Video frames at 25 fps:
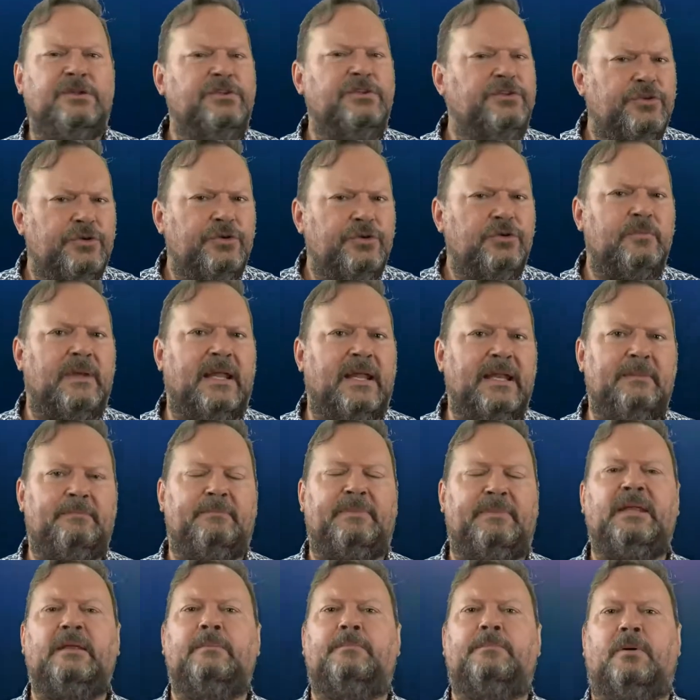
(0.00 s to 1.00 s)
Too many
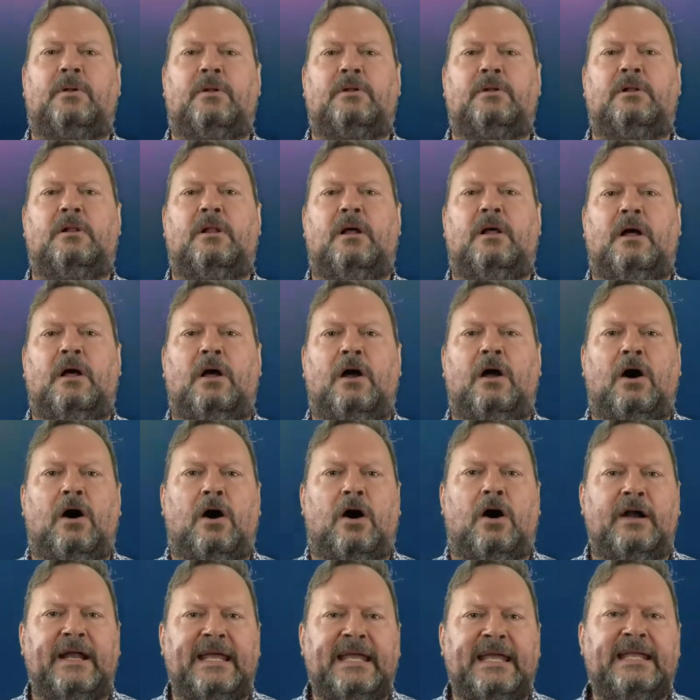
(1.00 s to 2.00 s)
people
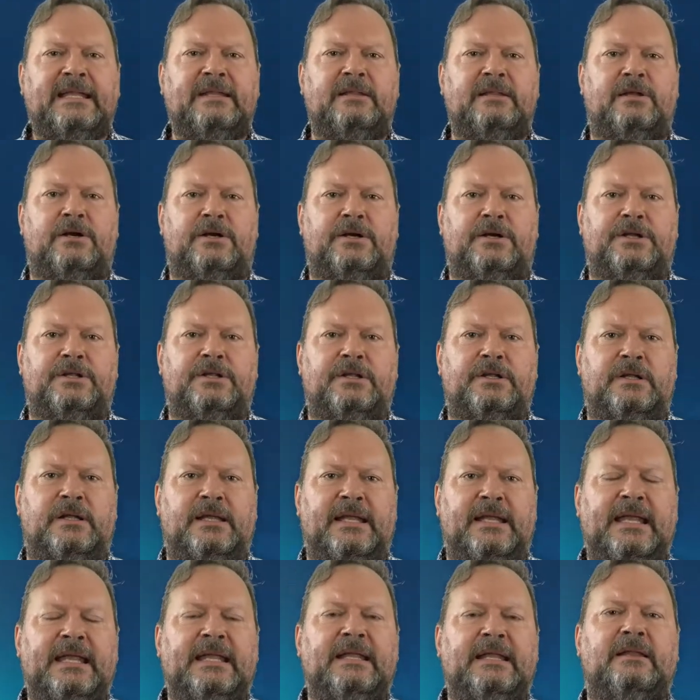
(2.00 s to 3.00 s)
are hindered
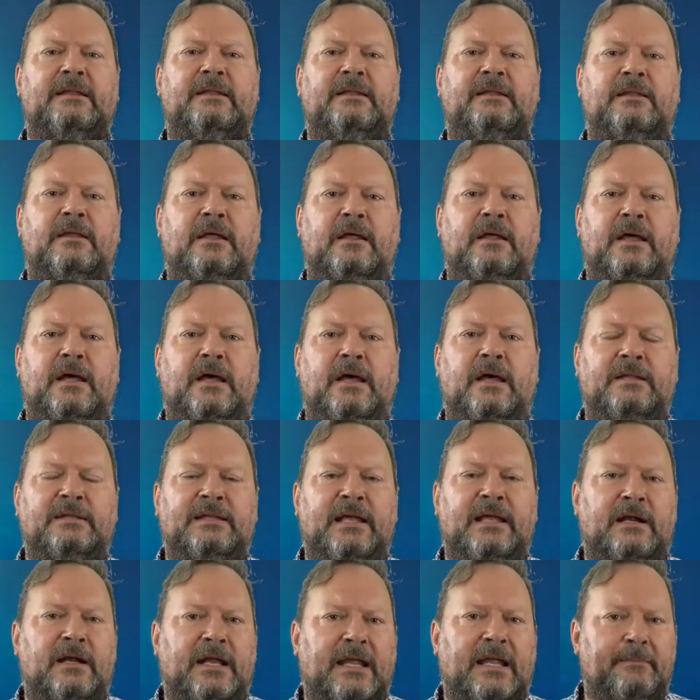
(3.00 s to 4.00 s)
in uh,
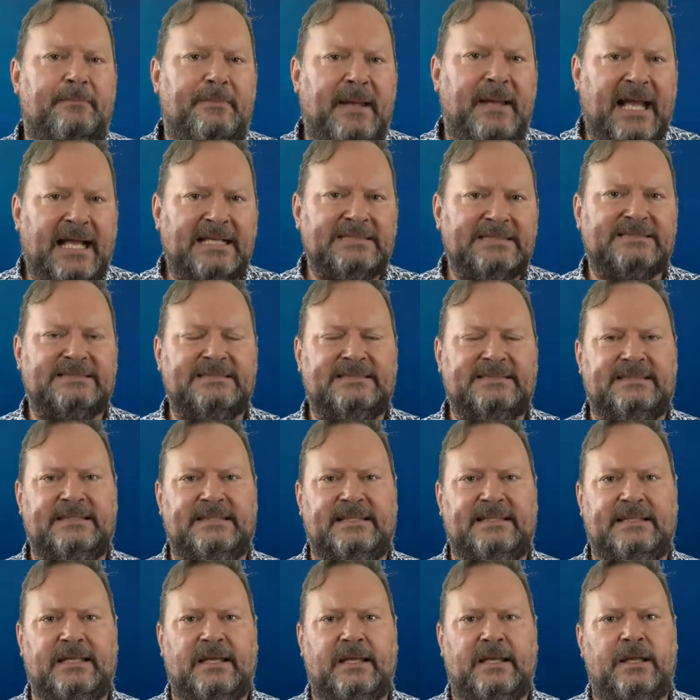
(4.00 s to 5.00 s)
their
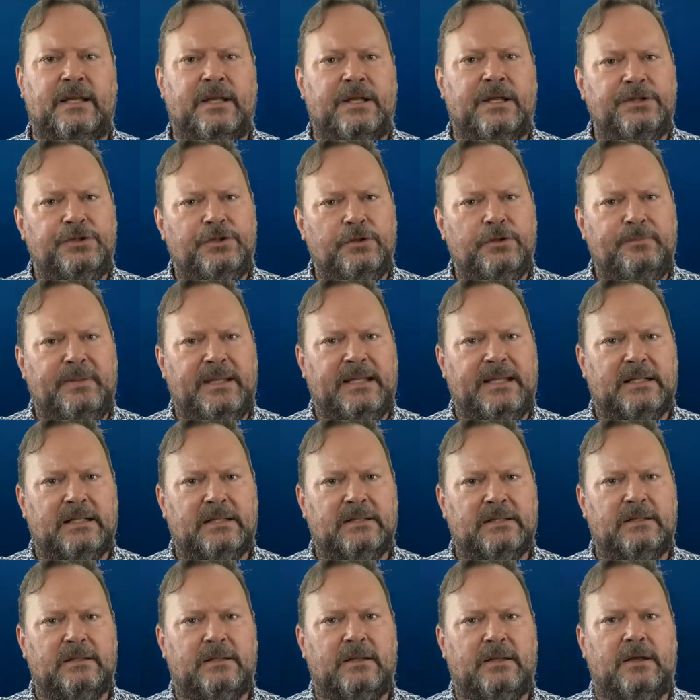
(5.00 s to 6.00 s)
capacity to
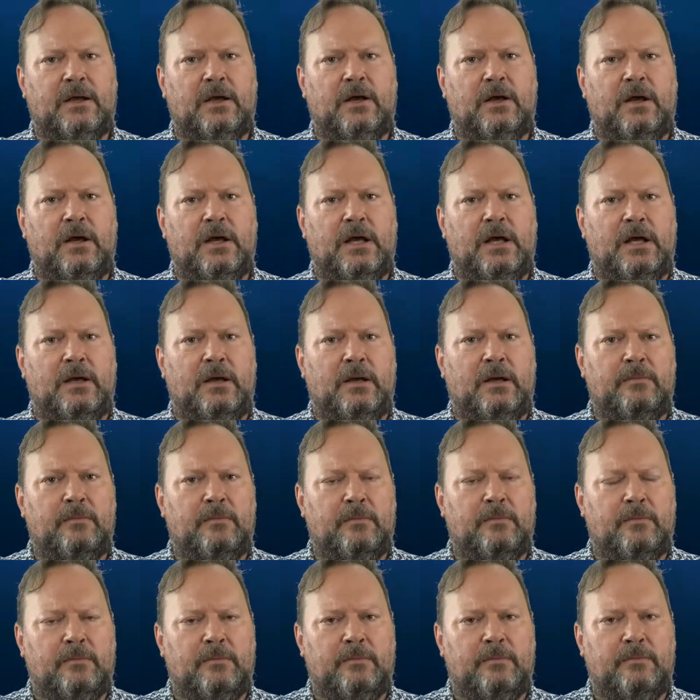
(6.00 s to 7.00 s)
build uh,
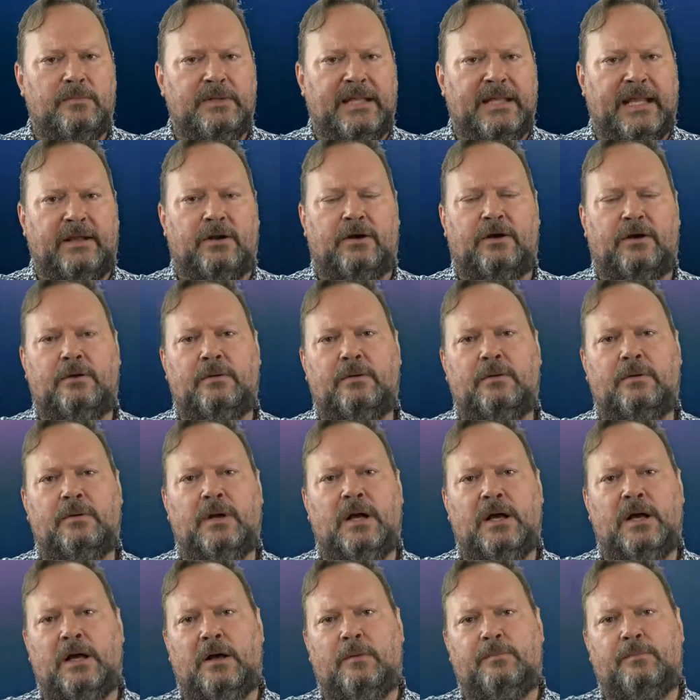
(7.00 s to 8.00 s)
their
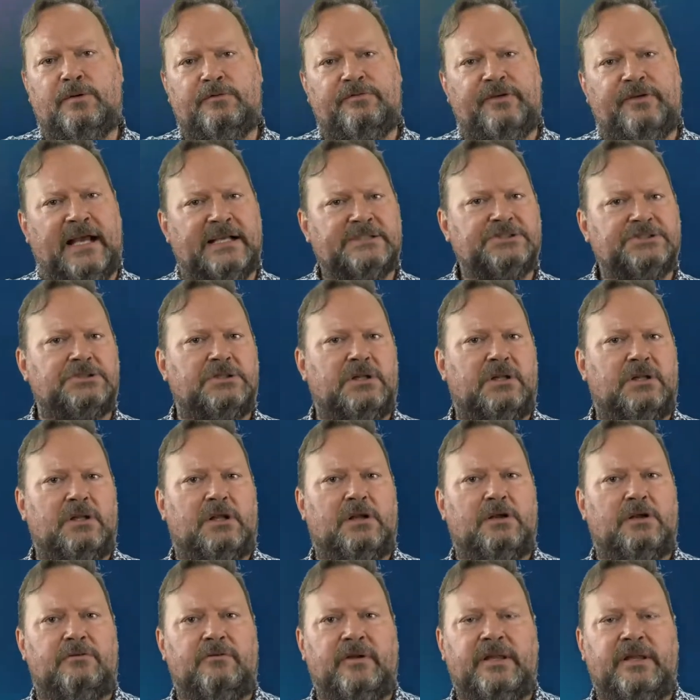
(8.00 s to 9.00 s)
uh, professional
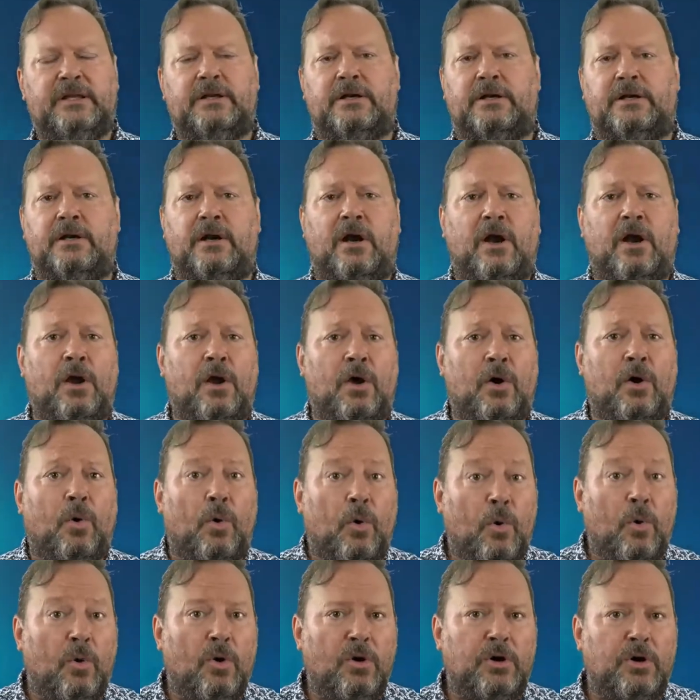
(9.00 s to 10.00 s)
career
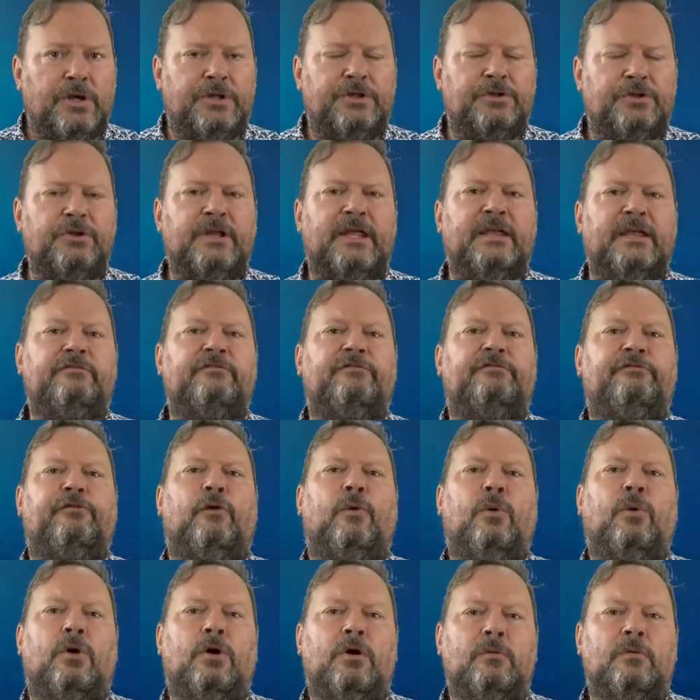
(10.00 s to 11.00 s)
or to give
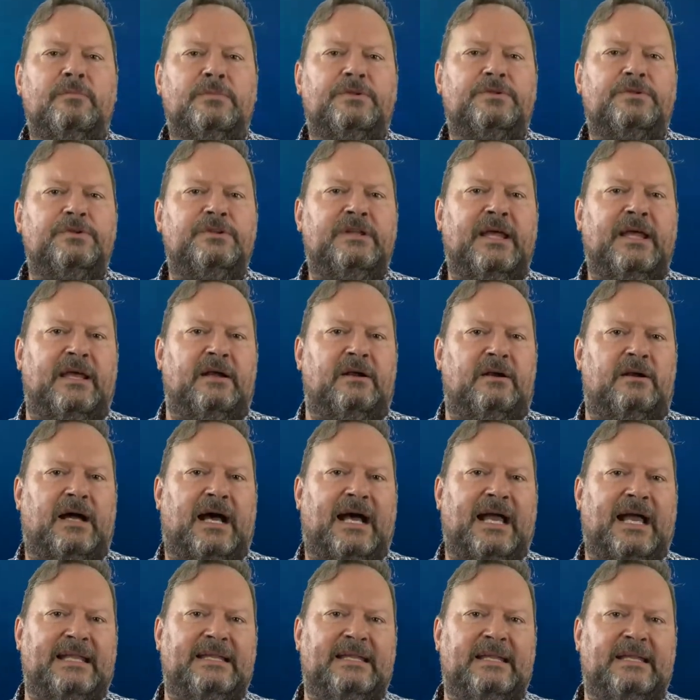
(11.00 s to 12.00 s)
form to their
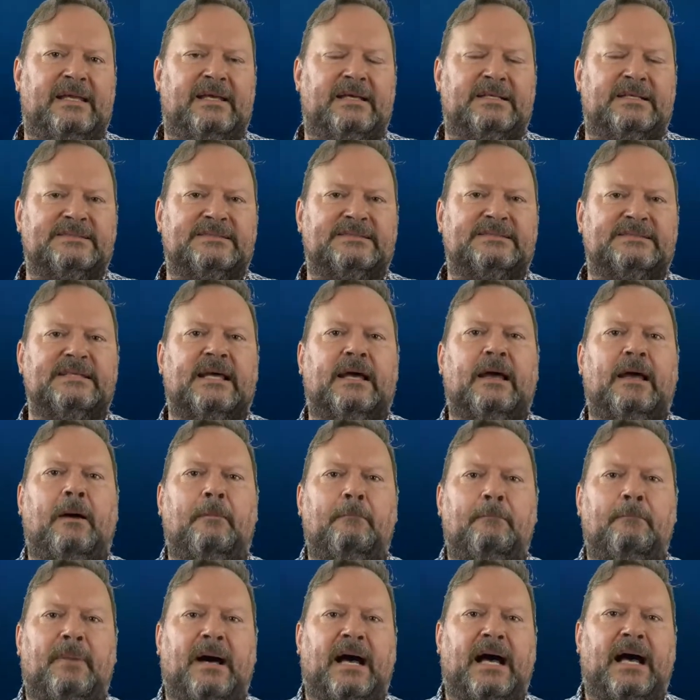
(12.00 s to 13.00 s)
ideas
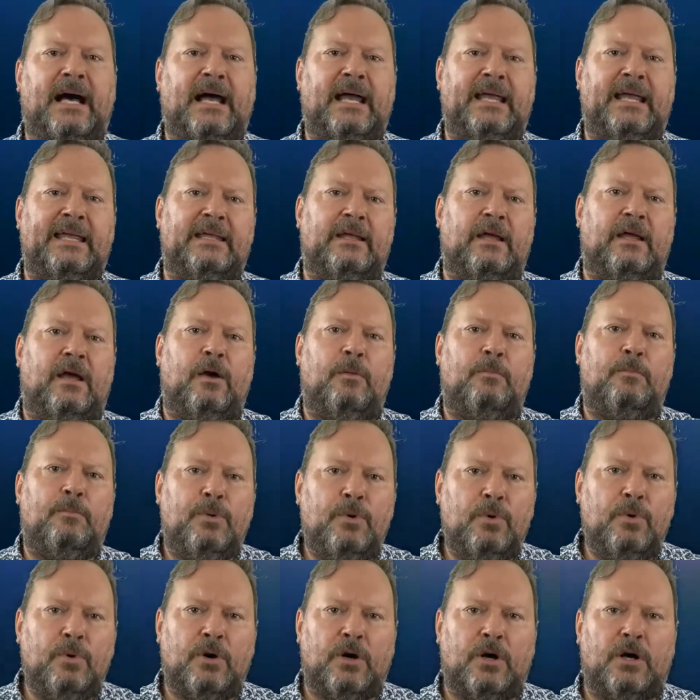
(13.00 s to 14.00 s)
by
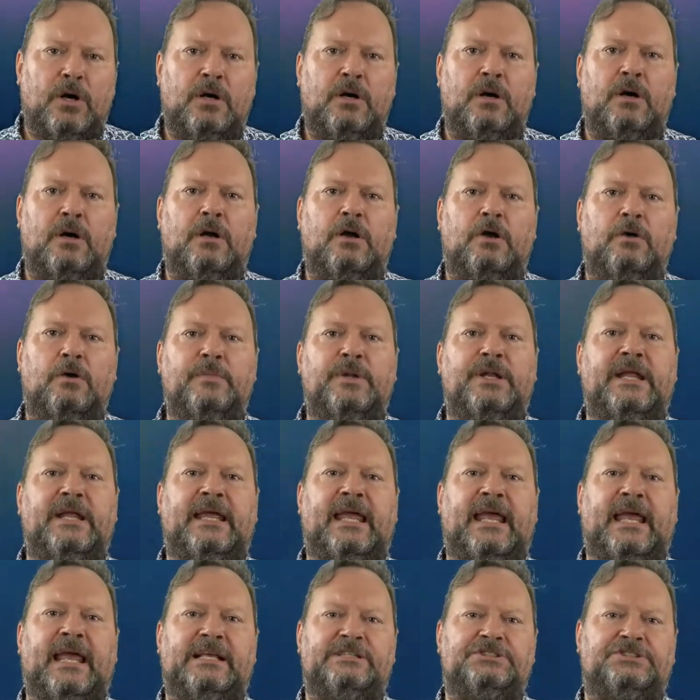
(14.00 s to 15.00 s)
poor
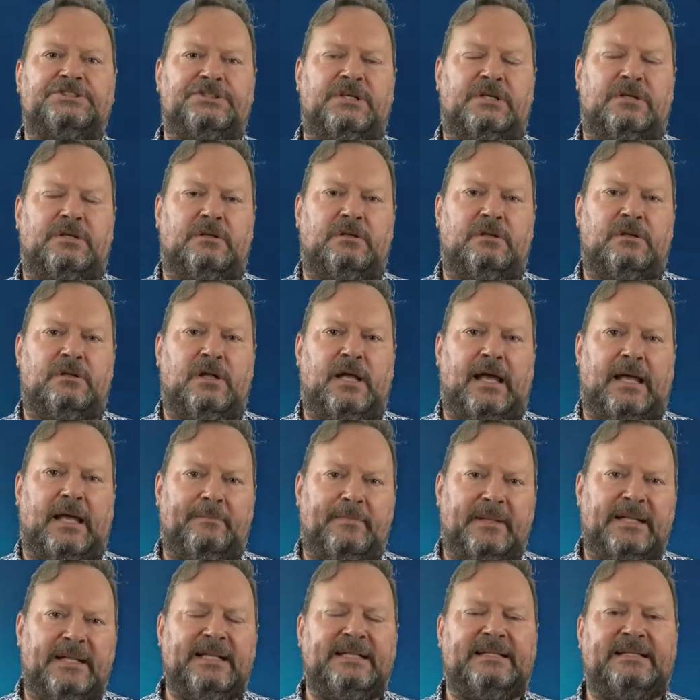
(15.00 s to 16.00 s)
communication
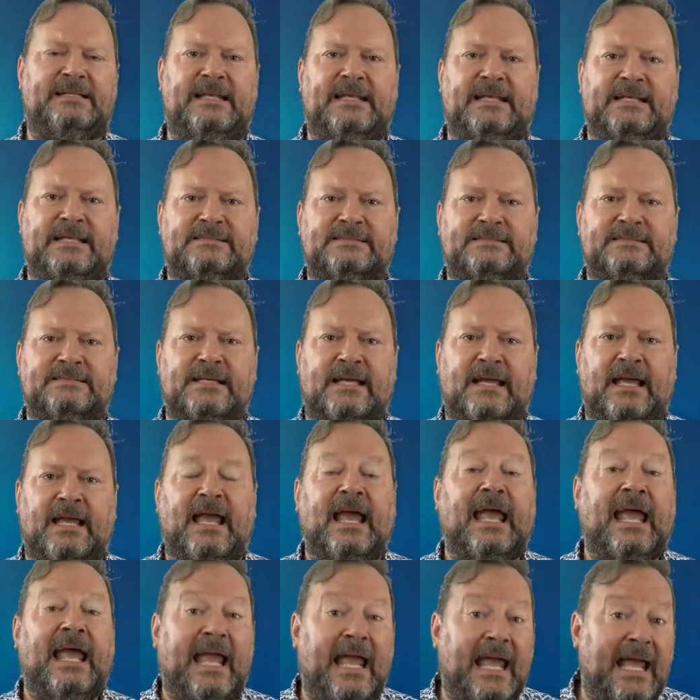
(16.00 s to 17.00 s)
abilities
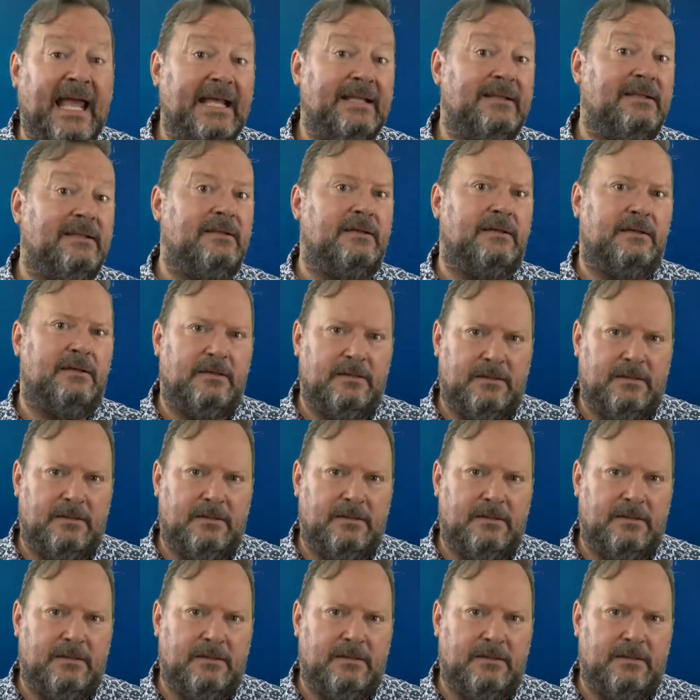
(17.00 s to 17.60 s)
and